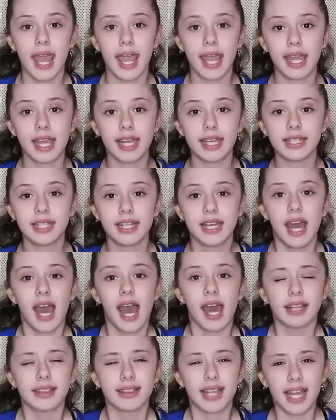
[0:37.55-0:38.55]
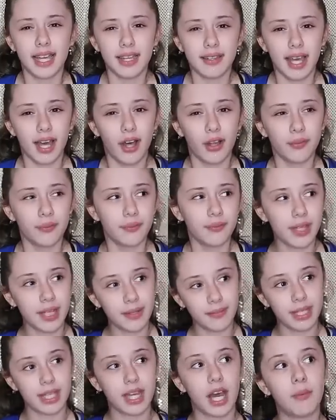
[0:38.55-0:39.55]
and that helped
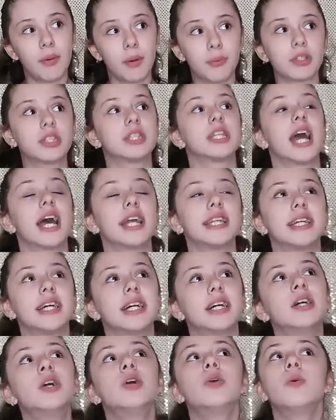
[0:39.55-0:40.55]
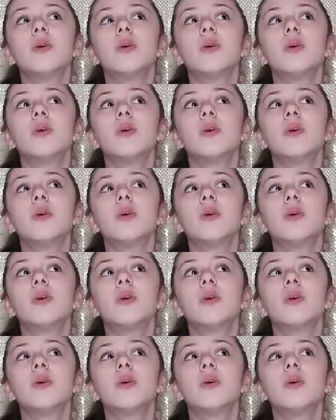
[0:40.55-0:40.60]
made me come up with the idea,